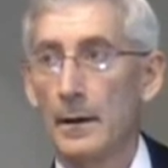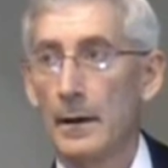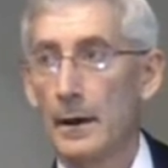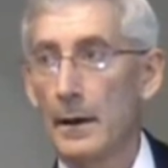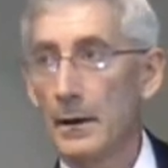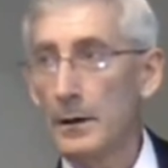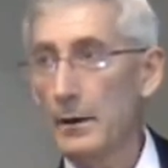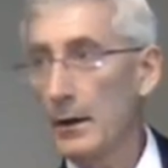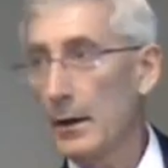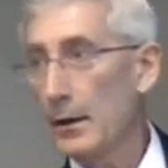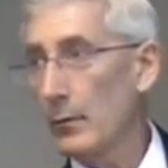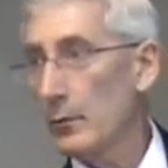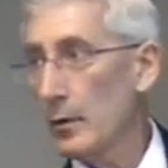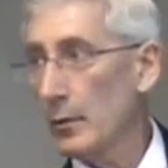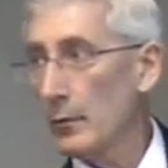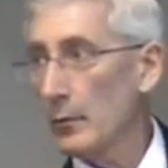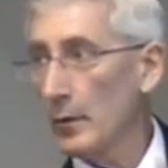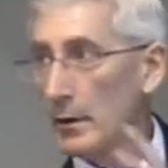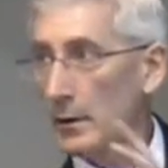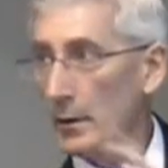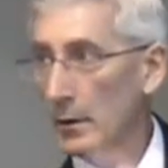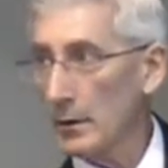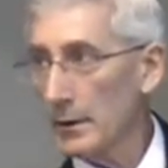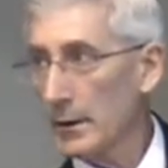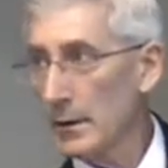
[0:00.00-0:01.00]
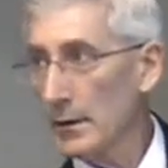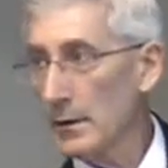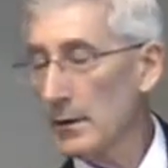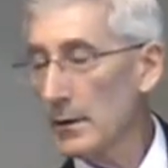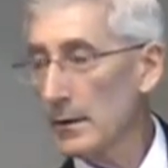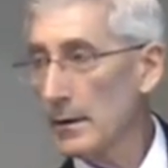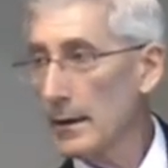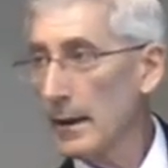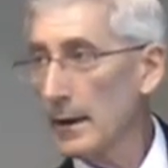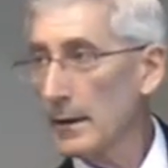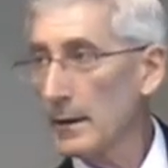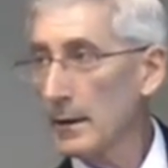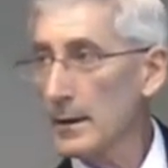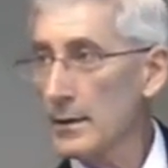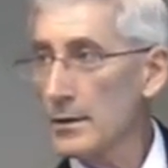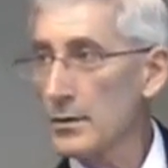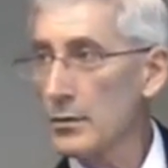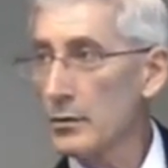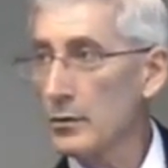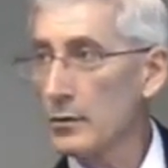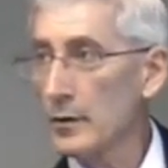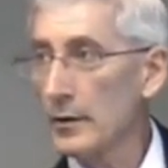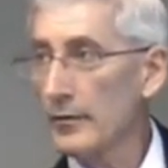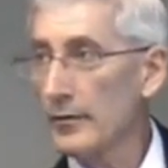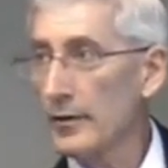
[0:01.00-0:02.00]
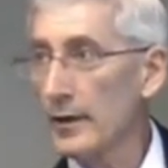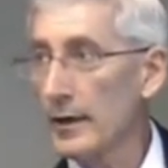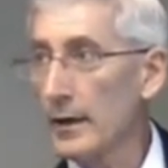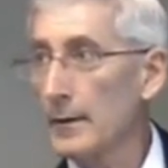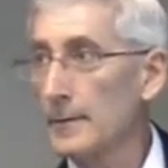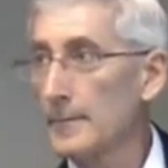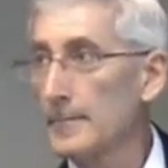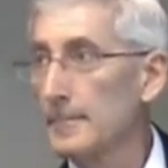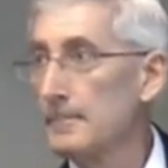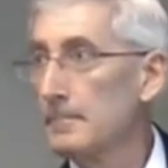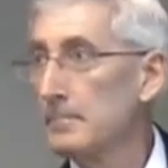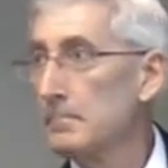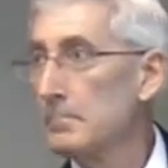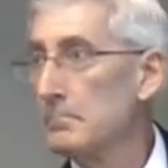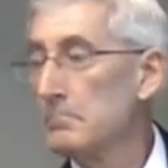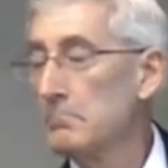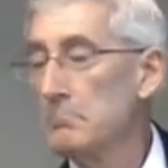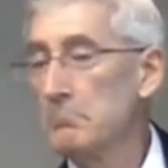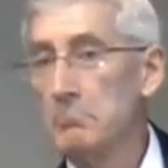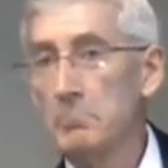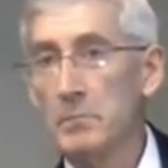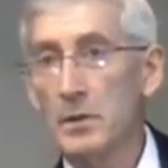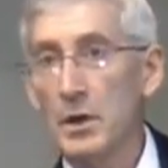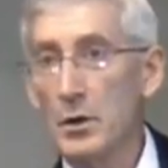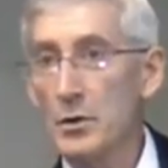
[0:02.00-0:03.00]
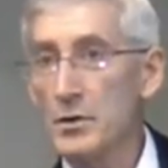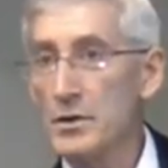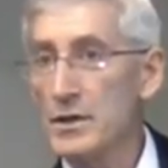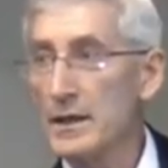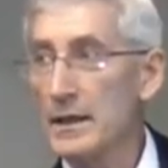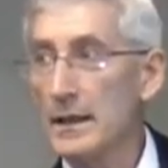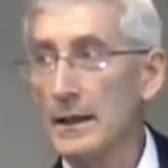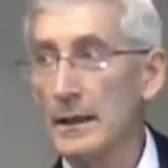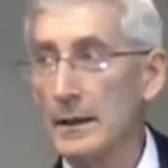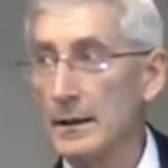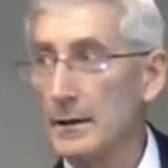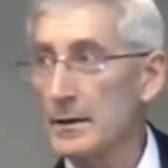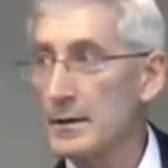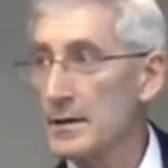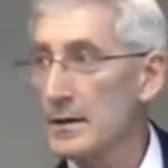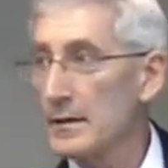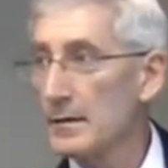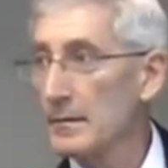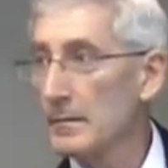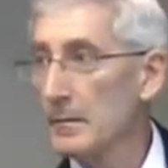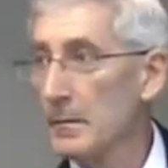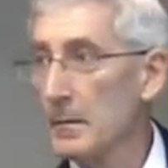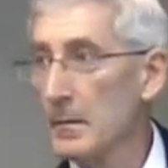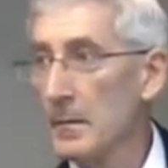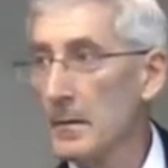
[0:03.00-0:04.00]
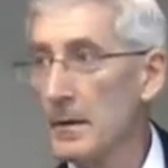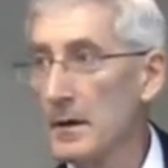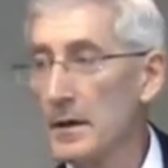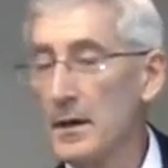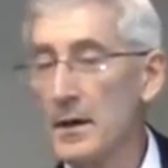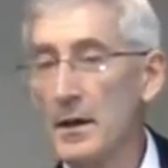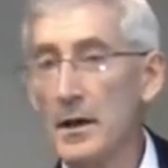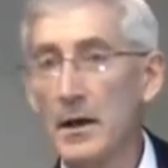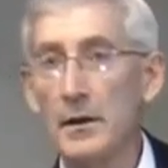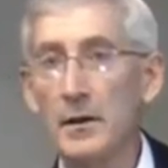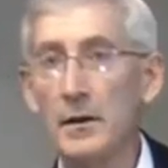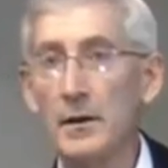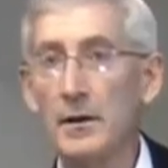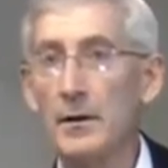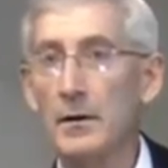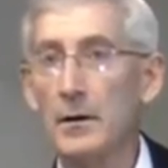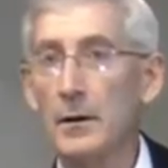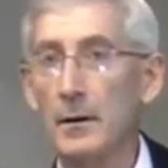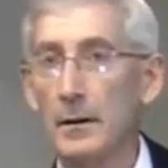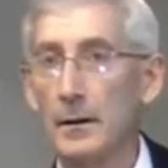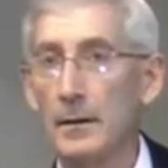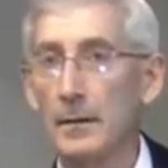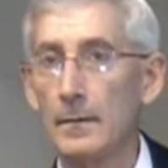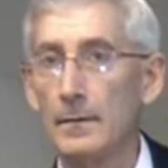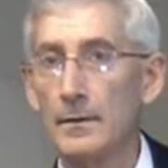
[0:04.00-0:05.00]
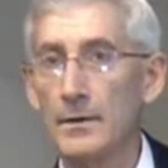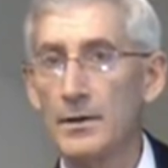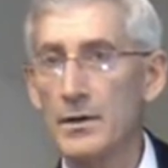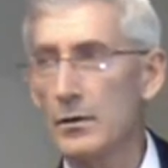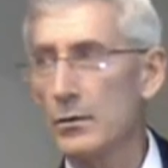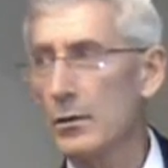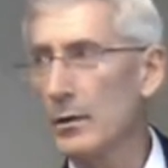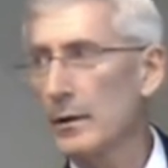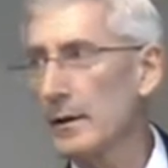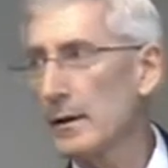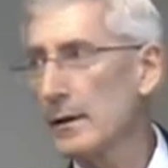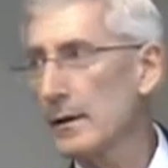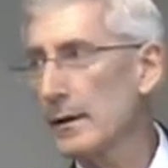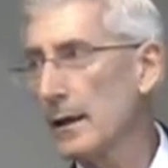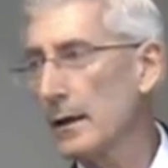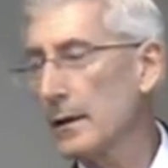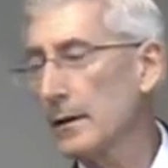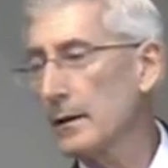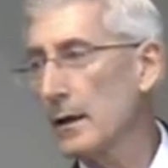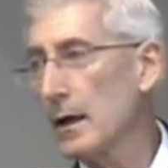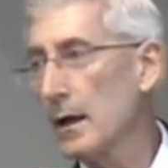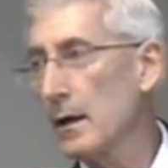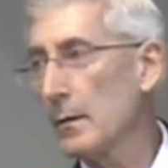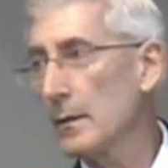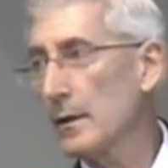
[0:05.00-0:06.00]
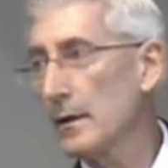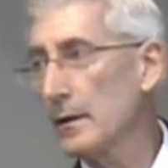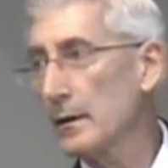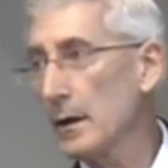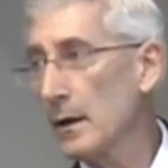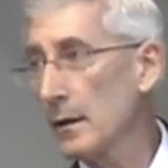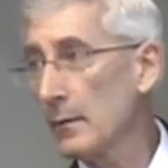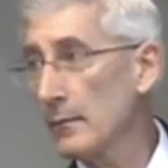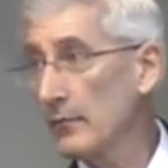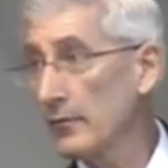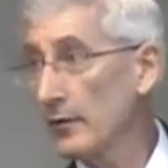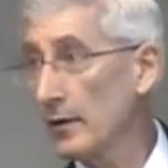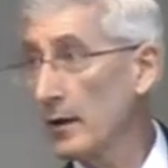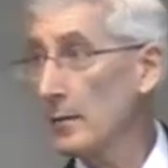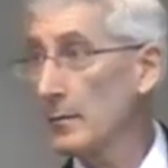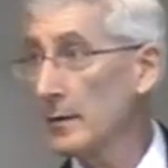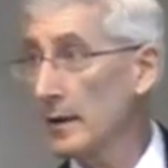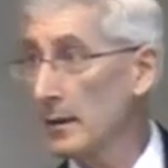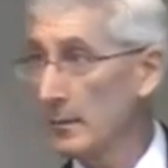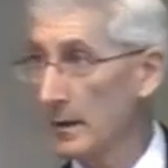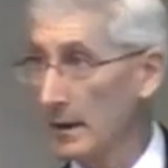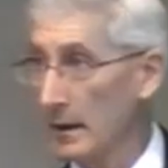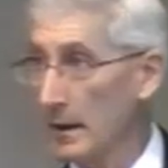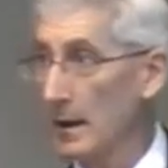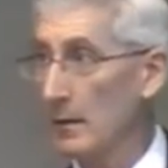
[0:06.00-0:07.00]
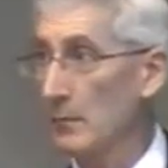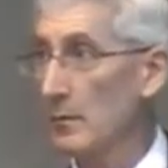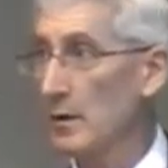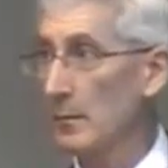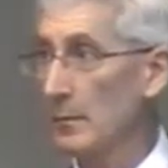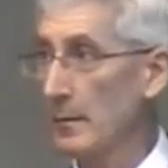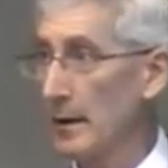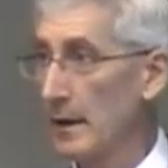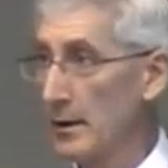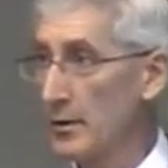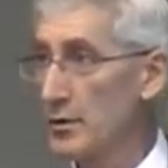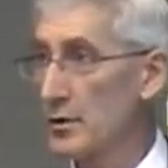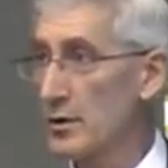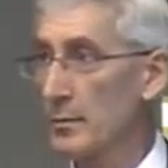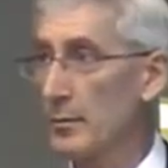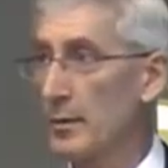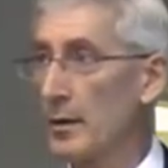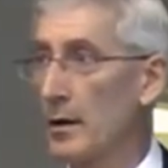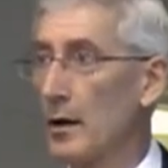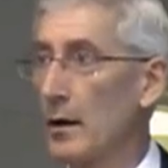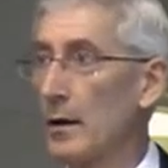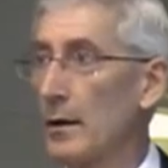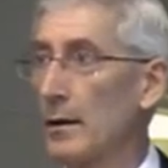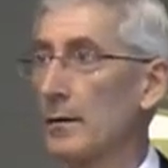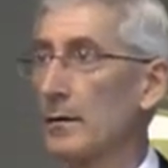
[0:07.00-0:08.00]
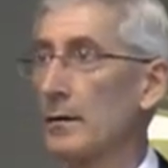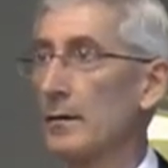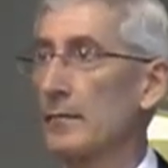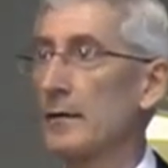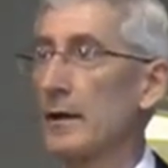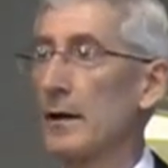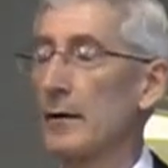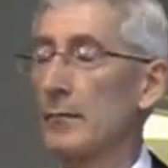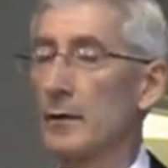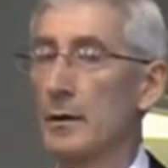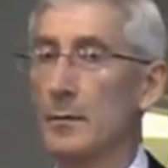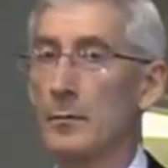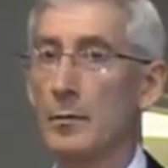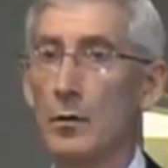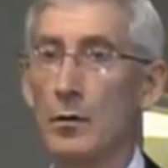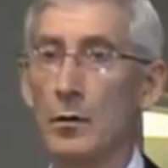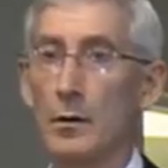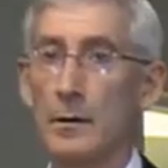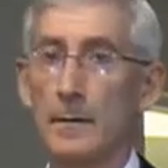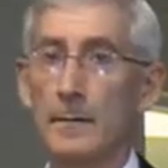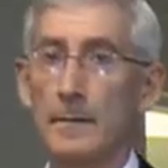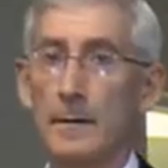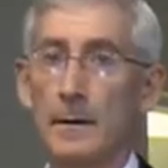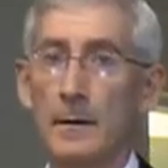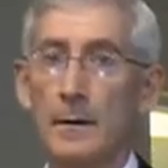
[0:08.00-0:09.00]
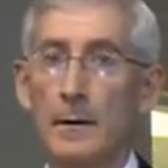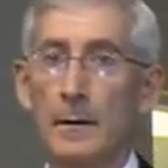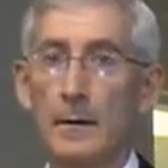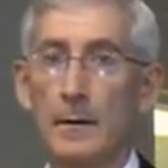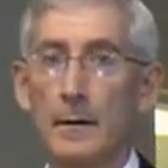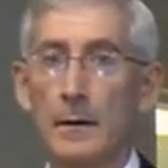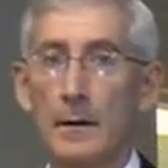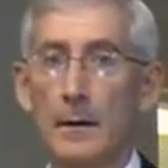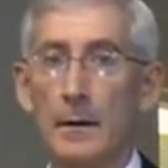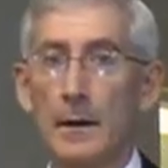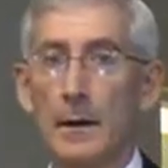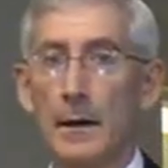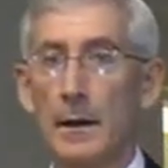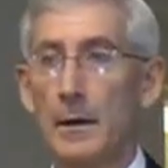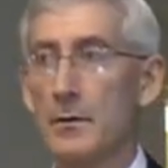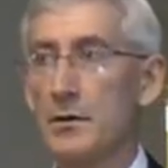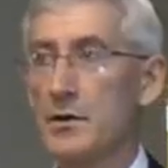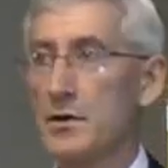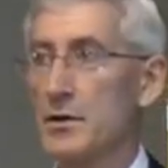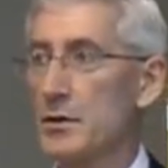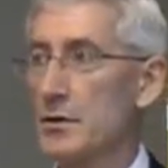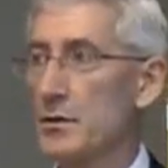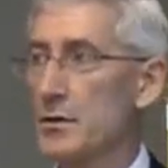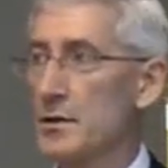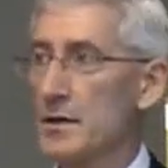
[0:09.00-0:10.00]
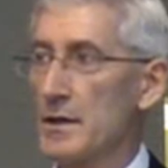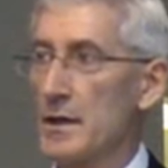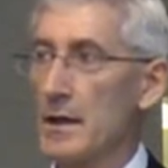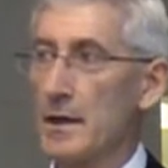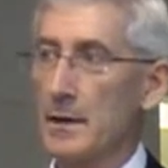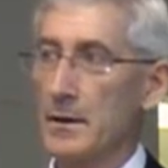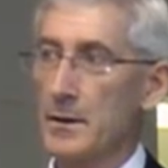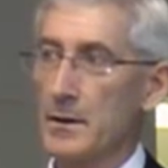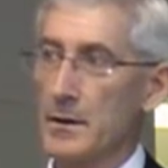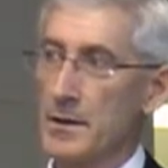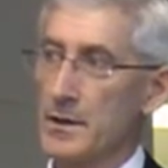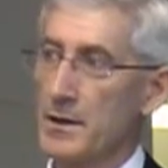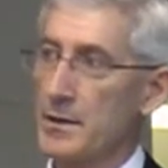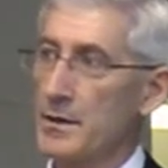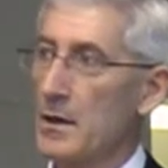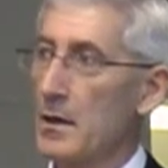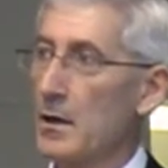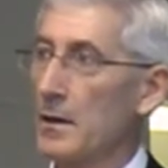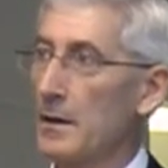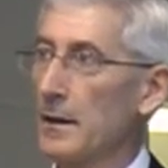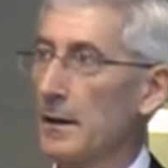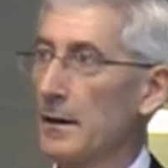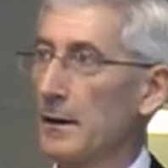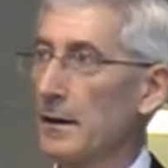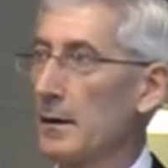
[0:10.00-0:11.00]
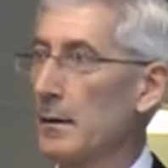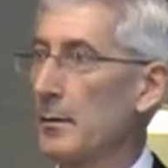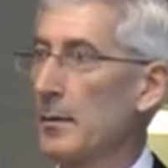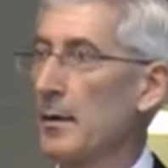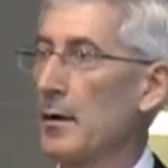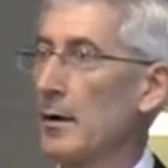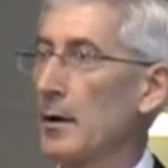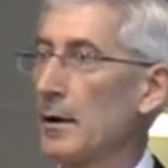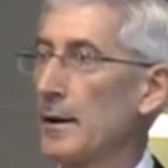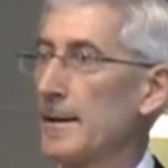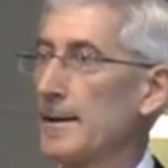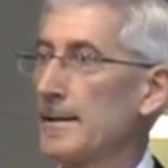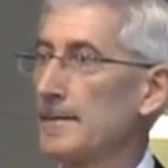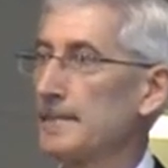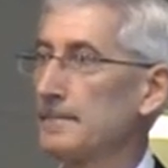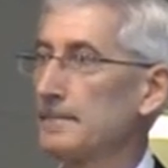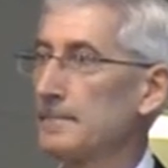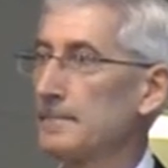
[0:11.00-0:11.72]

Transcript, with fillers: And yet when we looked into that, guess what we found? No science, none at all. So where did that comment come from It became a major part of that report? It was two scientists talking in a party.